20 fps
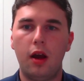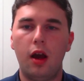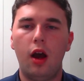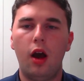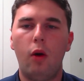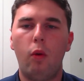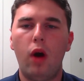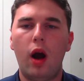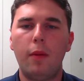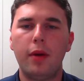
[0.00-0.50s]

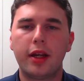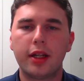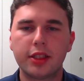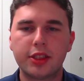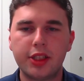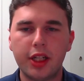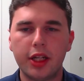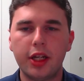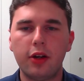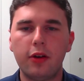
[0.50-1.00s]
While we can
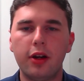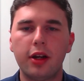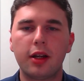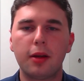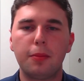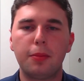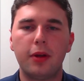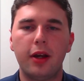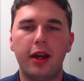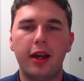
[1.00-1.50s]
sit here and
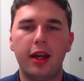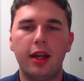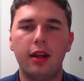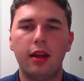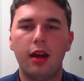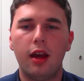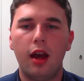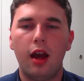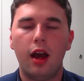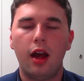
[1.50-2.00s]

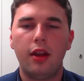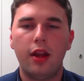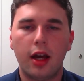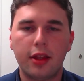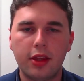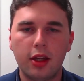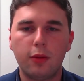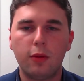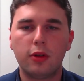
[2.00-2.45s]
complain, nothing